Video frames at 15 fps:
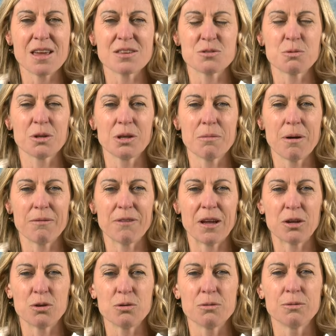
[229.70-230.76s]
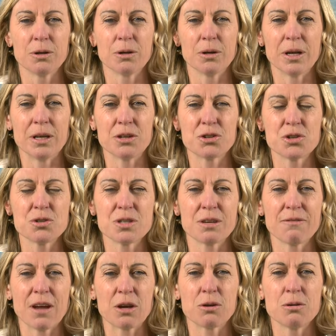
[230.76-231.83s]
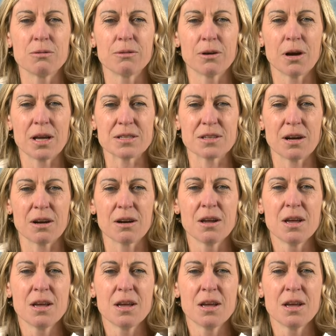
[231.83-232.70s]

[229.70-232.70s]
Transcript: is really about Vancouver and introducing Vancouver as our